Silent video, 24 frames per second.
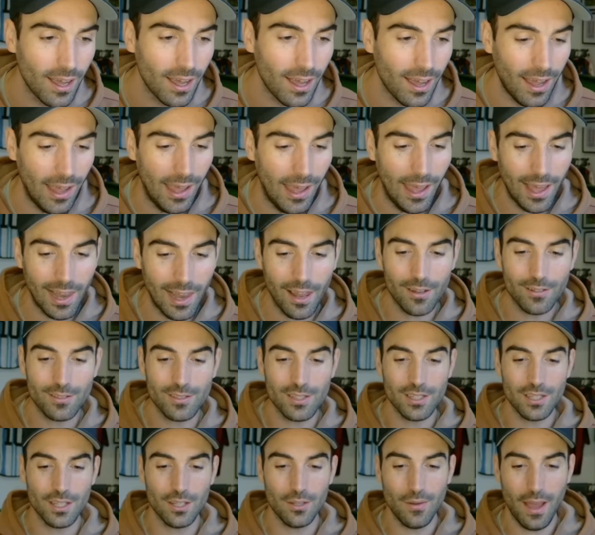Hello
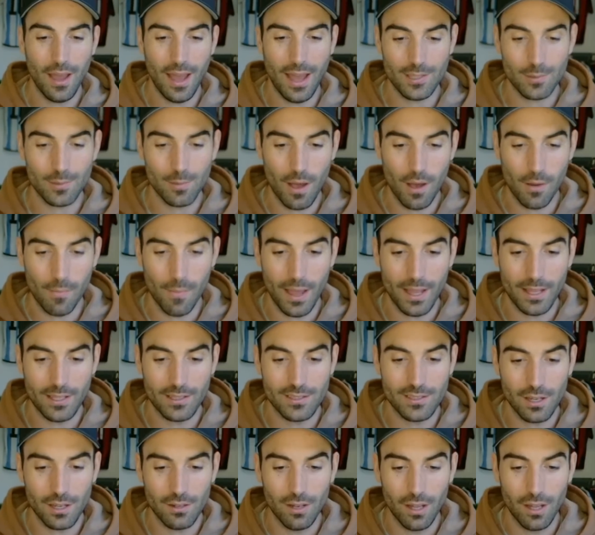to you as well,
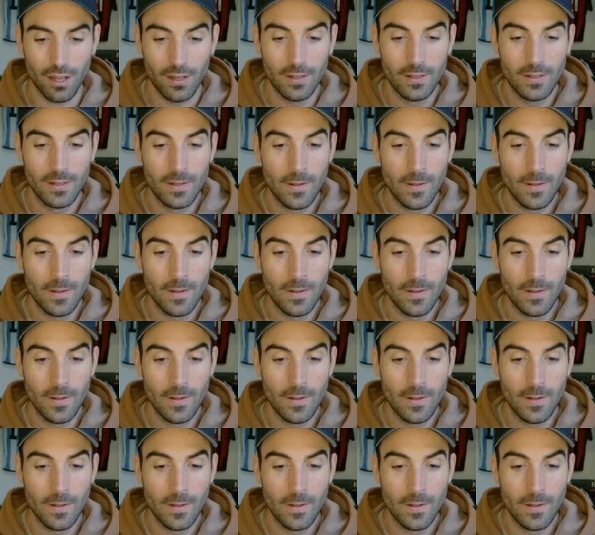mate. So look,